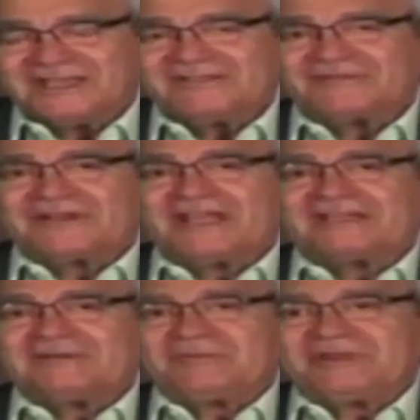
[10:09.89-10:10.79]
If it
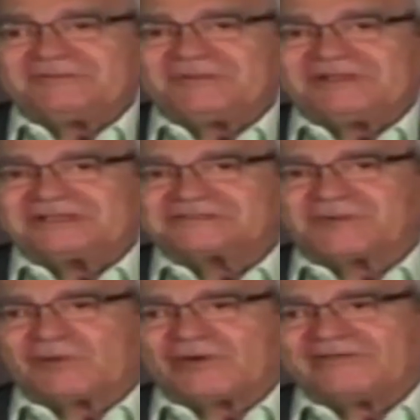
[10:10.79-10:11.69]
hadn't been because
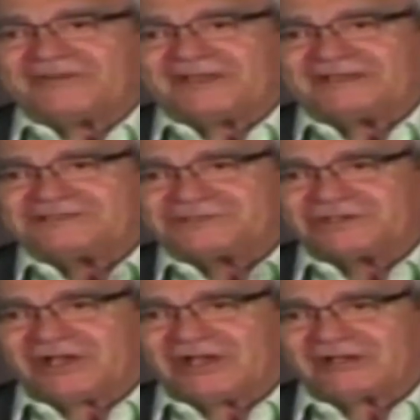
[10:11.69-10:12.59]
my wife hated
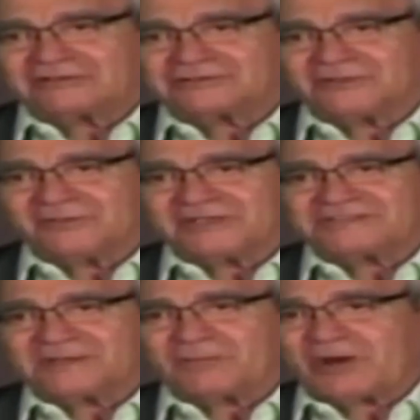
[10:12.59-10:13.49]
Chicago so
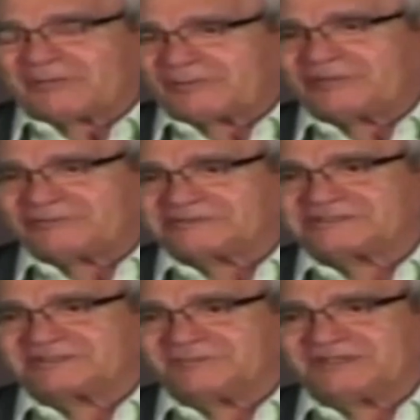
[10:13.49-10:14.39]
much, I probably would
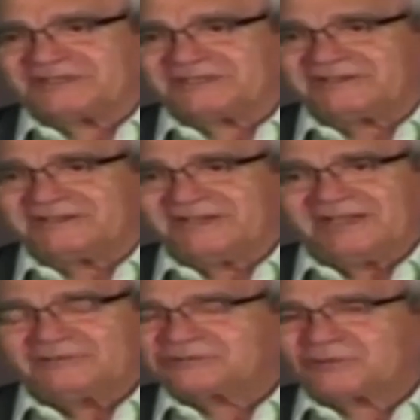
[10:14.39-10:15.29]
still be there.
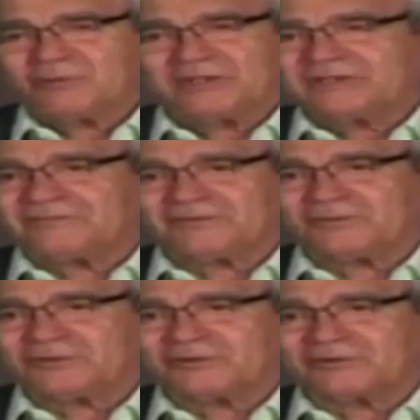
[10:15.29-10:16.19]
It was a wonderful
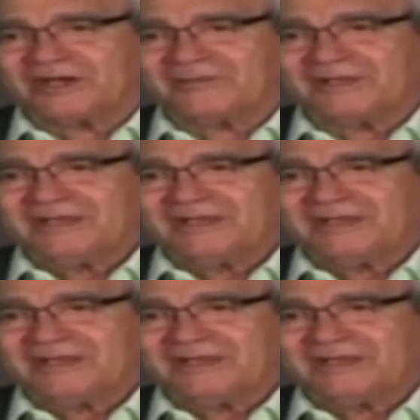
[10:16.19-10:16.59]
program.